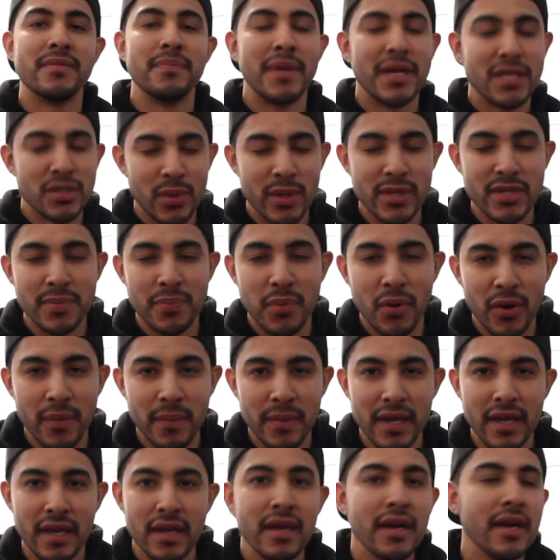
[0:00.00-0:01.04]
the best way to support
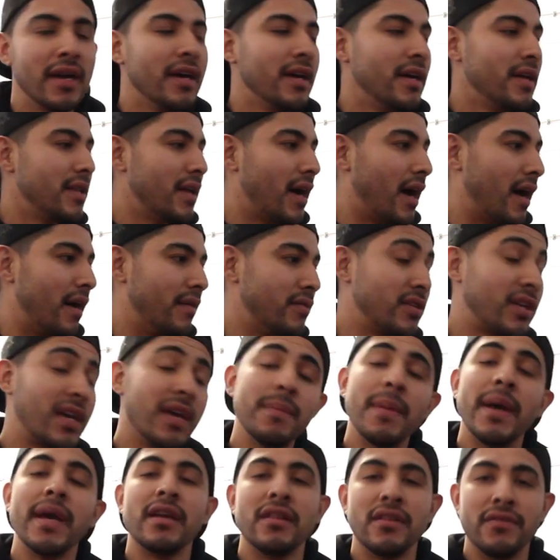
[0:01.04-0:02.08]
me to keep
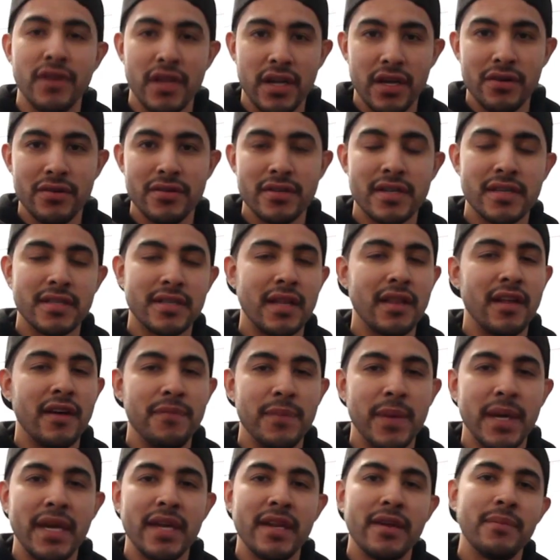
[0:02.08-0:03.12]
making the videos because I love
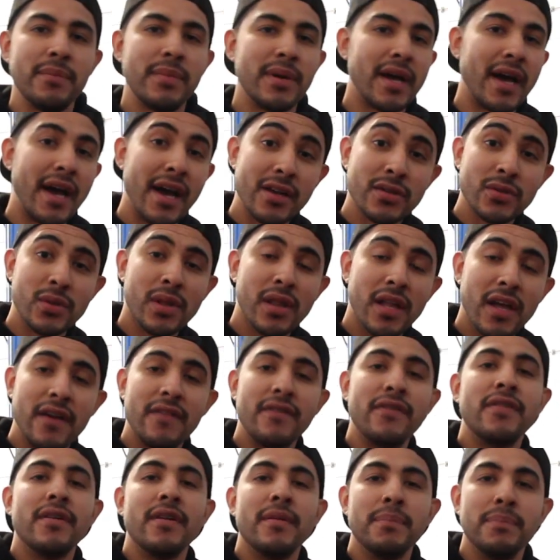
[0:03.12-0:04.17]
making them, but I also
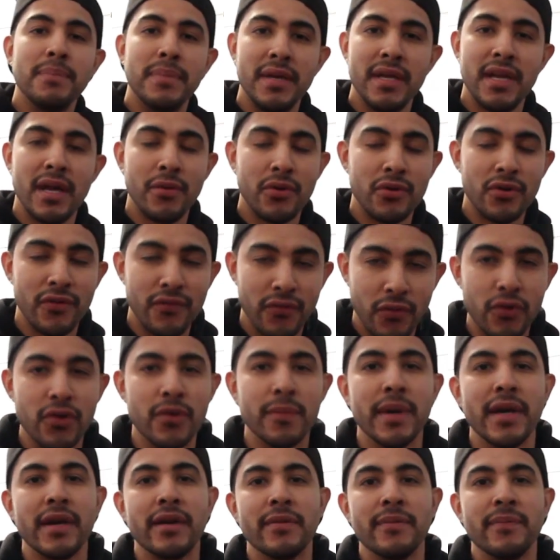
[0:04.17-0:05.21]
love being able to afford to
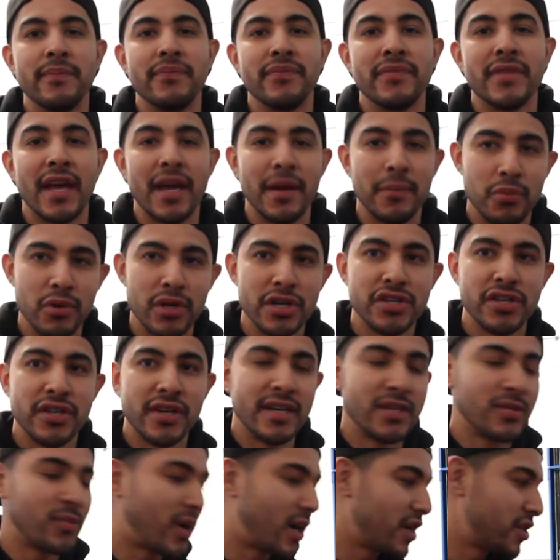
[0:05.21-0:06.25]
make them. I appreciate you
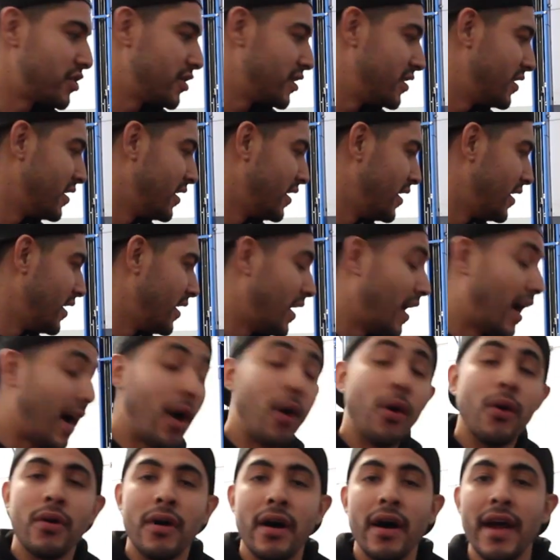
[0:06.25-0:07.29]
guys watching.
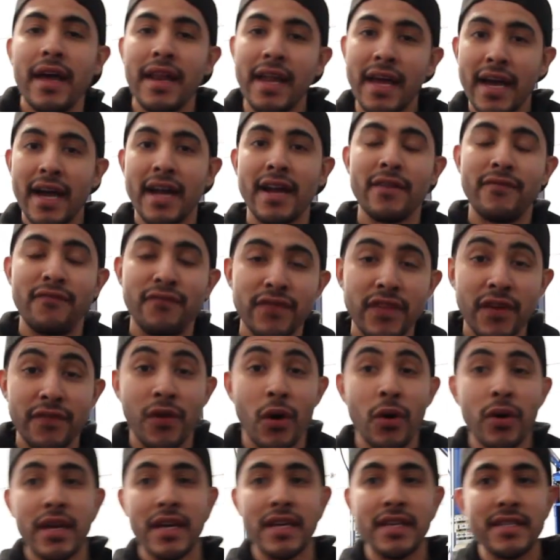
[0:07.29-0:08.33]
Oh, and I got the
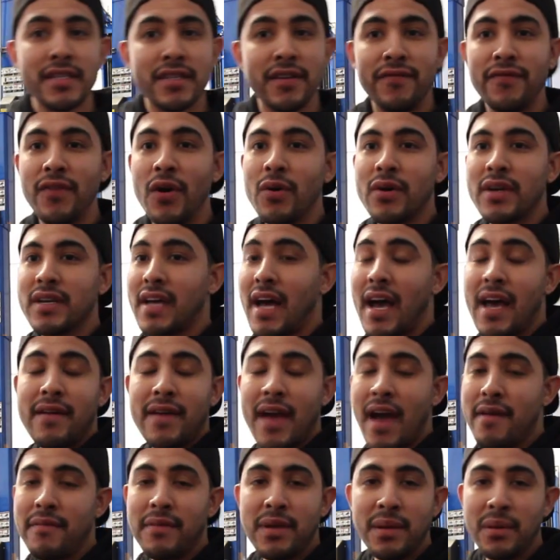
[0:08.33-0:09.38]
Focus. I
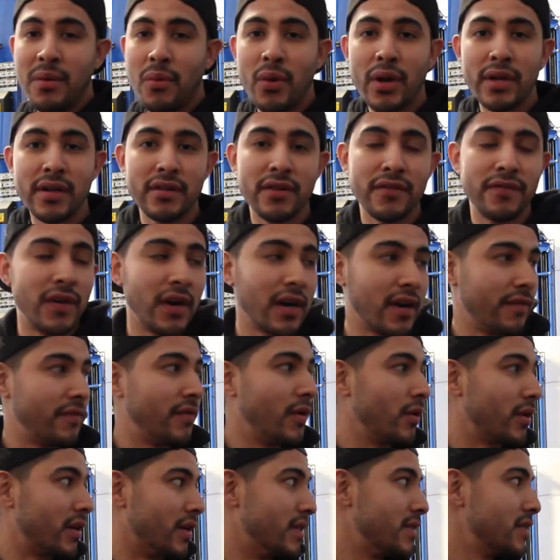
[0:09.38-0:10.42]
haven't even worked on the fucking
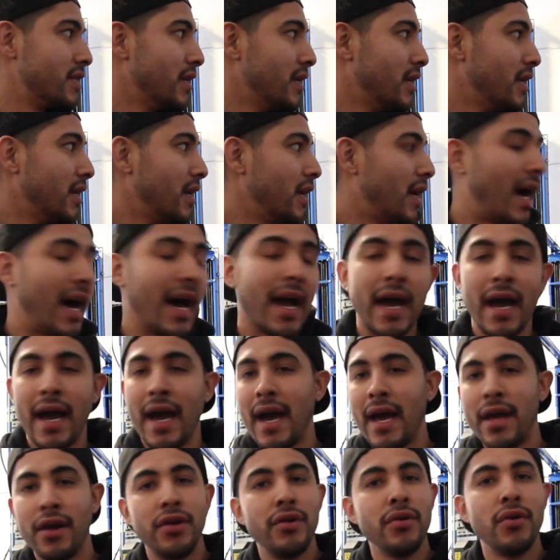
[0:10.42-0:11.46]
Focus. I
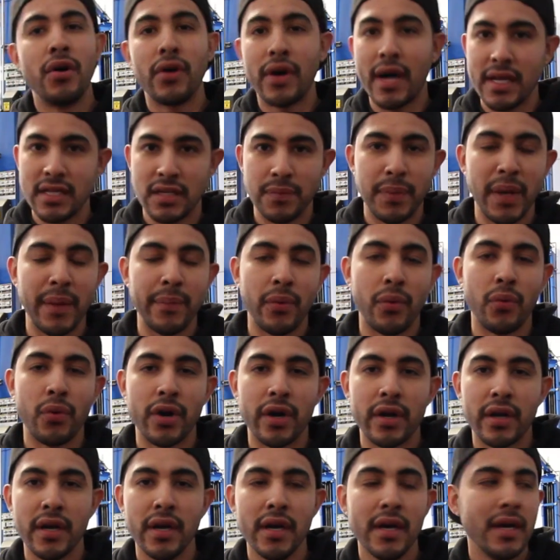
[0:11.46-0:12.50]
had to do all kinds of
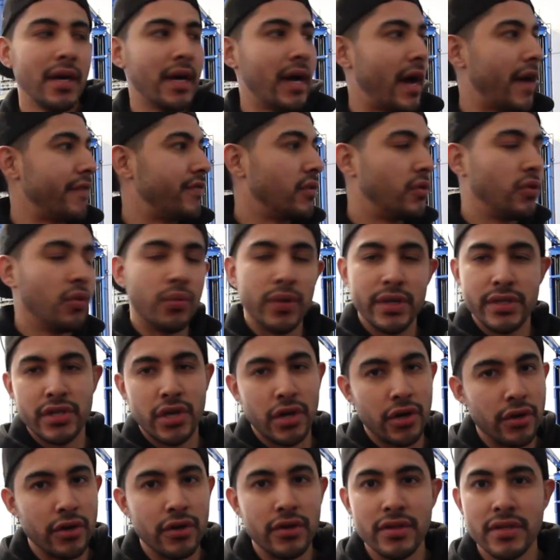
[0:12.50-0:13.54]
paperwork. I have to do
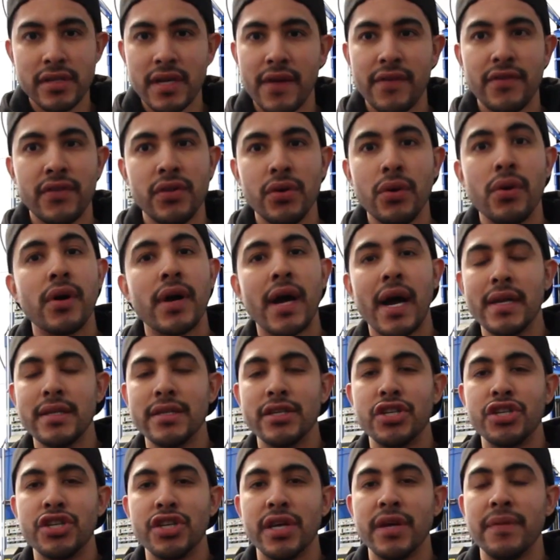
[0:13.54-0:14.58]
returns. I have to do all kinds
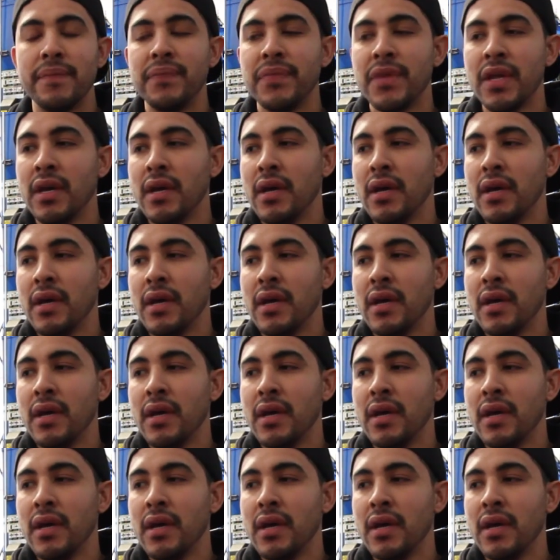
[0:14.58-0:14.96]
of shit,